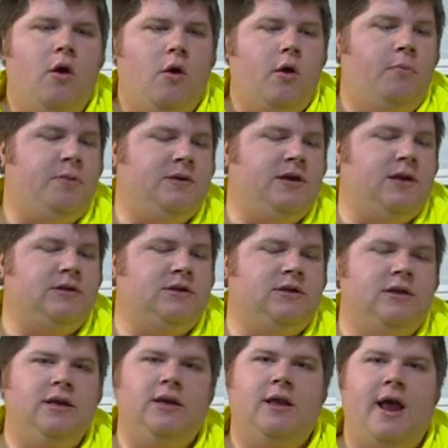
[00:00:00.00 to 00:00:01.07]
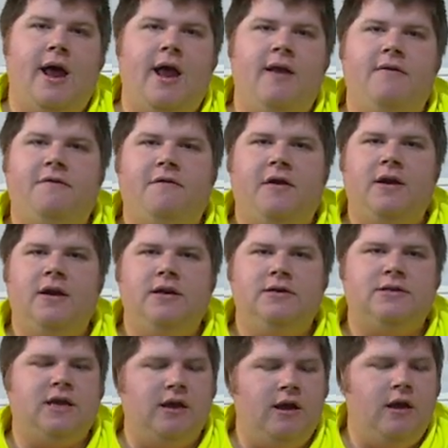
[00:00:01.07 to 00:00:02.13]
or potentially the end
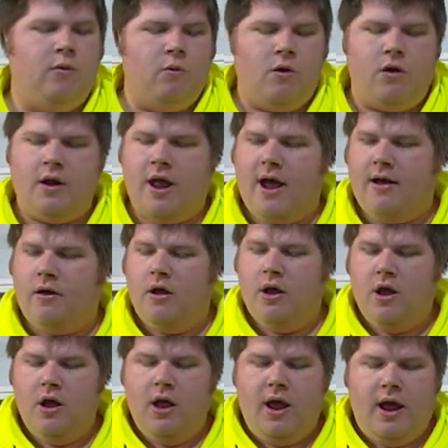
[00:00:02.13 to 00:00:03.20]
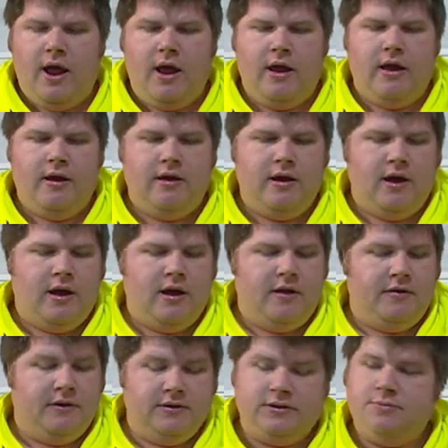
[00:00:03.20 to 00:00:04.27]
fittings can get worn out and
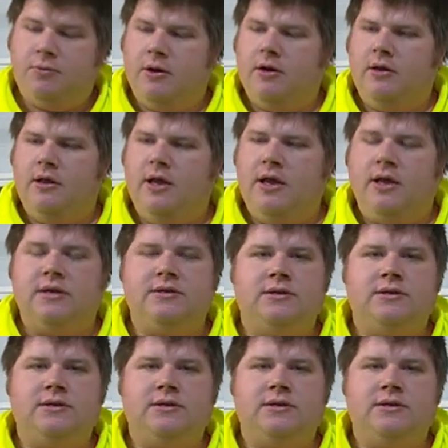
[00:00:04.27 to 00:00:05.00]
they'll spring a leak.